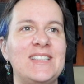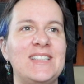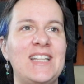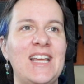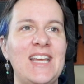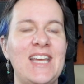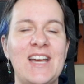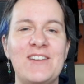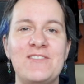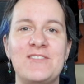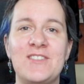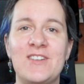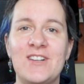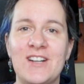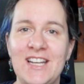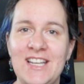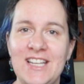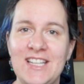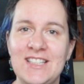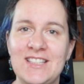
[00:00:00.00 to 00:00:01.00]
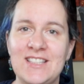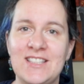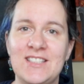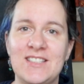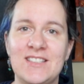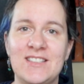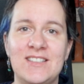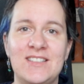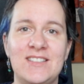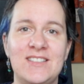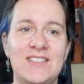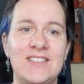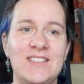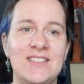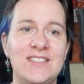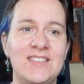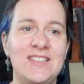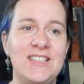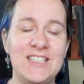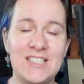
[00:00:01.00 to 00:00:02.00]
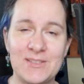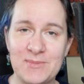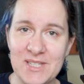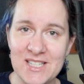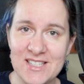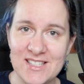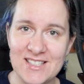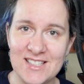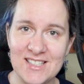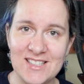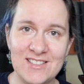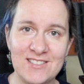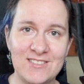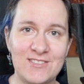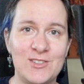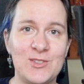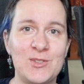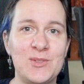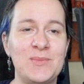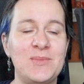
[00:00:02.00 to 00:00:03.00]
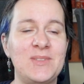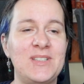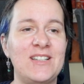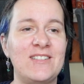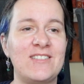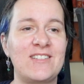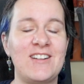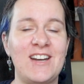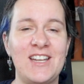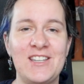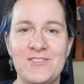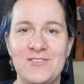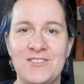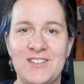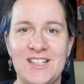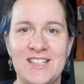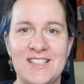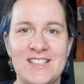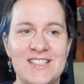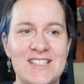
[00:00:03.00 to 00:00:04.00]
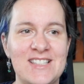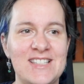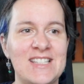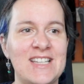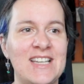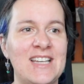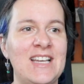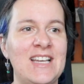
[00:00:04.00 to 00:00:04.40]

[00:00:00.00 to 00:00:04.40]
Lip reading: they have great dynamics in the group. They're great friends.